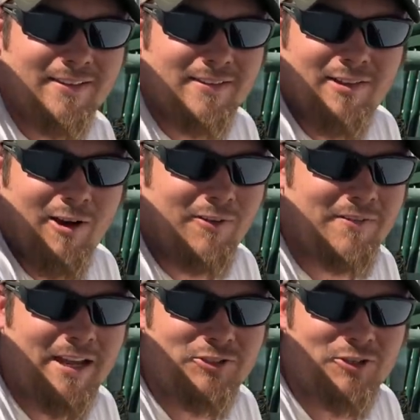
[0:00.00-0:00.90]
so
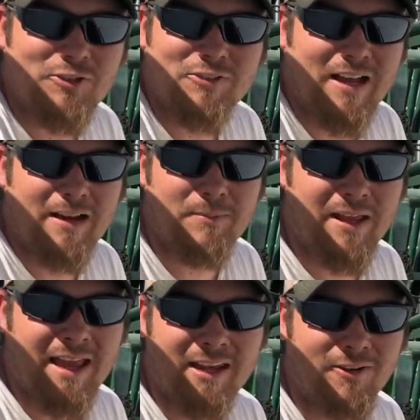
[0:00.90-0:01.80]
nature's designed them
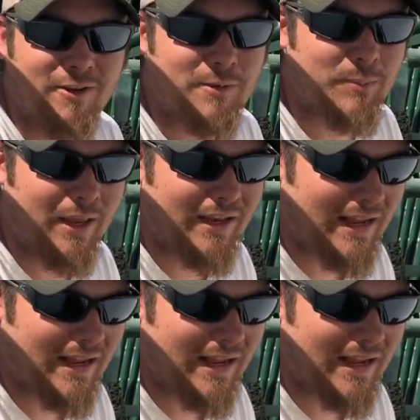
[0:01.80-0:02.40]
to handle it but